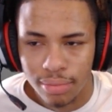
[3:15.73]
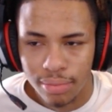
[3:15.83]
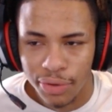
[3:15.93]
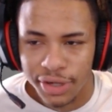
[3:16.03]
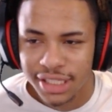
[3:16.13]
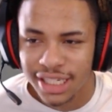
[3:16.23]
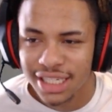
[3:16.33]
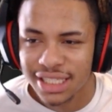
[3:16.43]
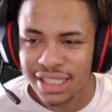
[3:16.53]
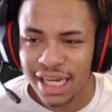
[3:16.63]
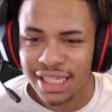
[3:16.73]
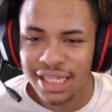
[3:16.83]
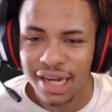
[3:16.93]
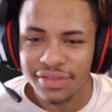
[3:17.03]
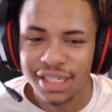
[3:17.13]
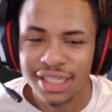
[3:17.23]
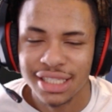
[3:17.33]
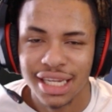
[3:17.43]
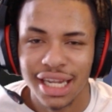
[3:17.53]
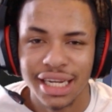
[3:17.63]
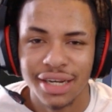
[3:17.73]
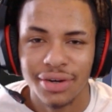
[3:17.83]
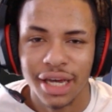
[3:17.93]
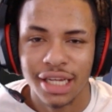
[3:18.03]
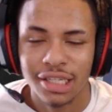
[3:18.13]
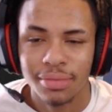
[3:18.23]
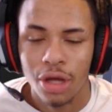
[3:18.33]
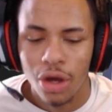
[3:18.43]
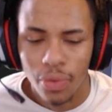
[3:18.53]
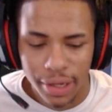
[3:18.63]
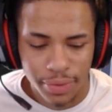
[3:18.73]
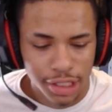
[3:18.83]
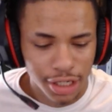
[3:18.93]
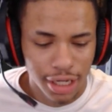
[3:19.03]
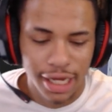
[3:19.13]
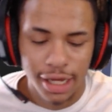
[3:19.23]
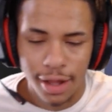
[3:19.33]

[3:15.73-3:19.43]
Bro, these niggas chasing after this nigga like they gonna catch up. Wait, was there a light?